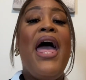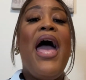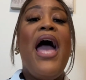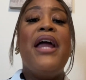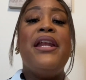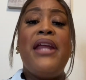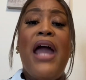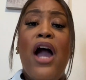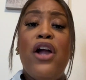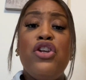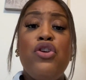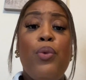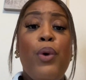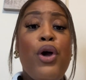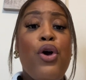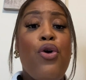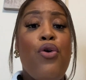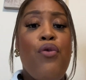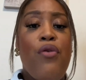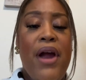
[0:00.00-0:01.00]
and now you're
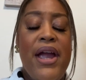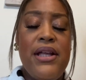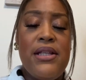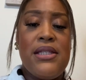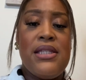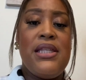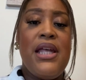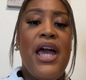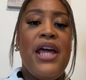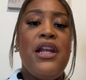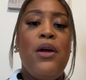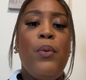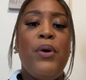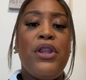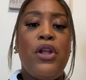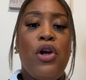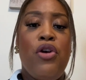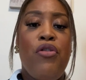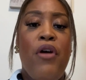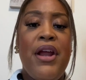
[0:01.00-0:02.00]
in great standing with
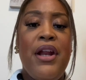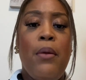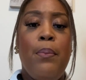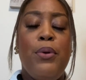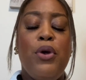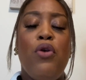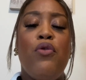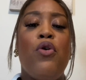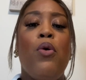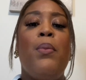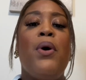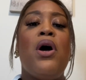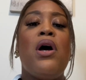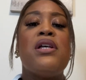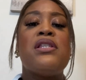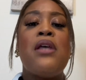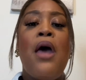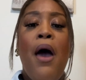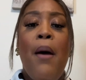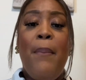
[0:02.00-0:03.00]
the credit bureau
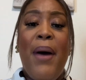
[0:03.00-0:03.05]
because